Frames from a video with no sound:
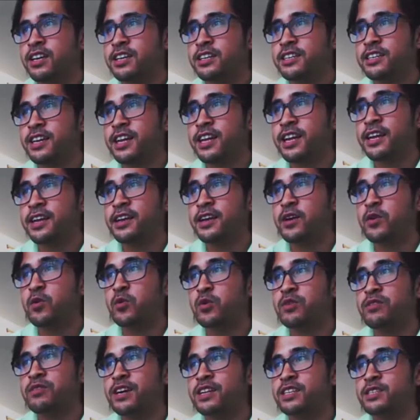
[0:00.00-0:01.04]
And today,
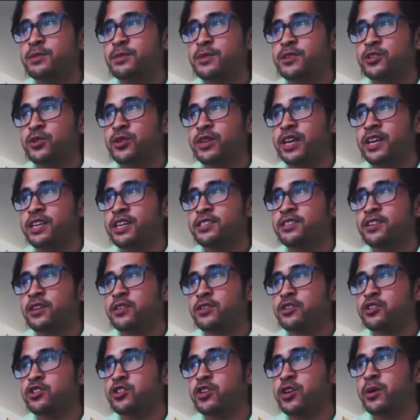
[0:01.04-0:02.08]
we've got a special guest
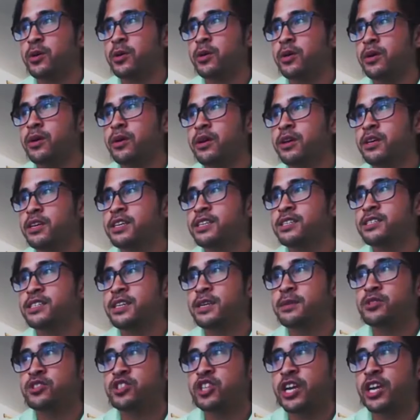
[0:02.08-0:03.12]
on the show. His
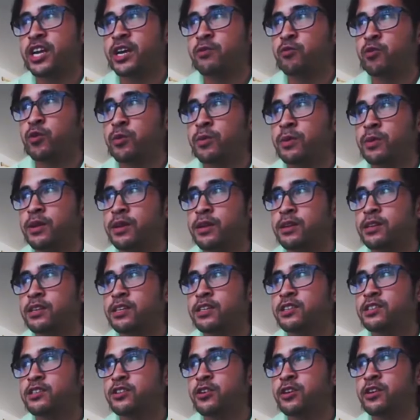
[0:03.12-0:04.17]
name's Chad Rubin.
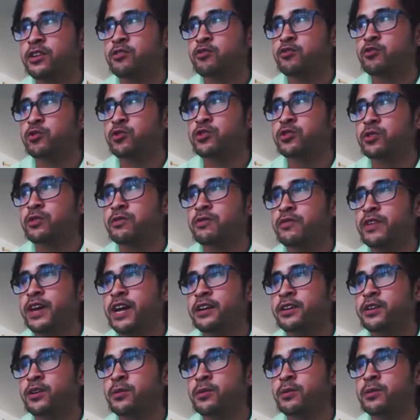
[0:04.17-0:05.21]
He started Crucial
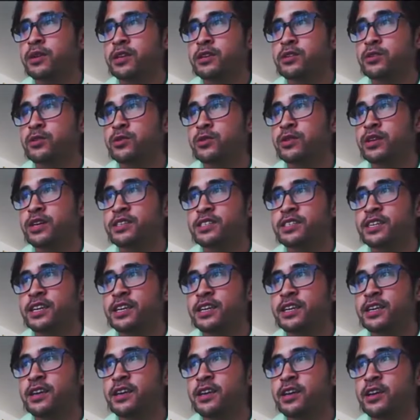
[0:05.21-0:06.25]
Vacuum in
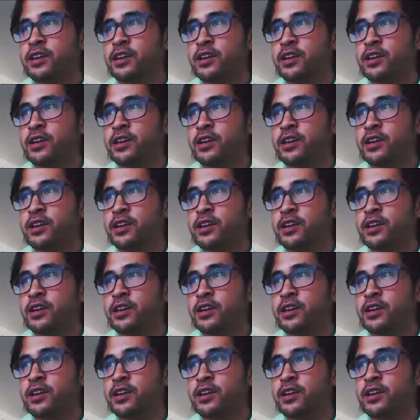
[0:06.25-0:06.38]
2008.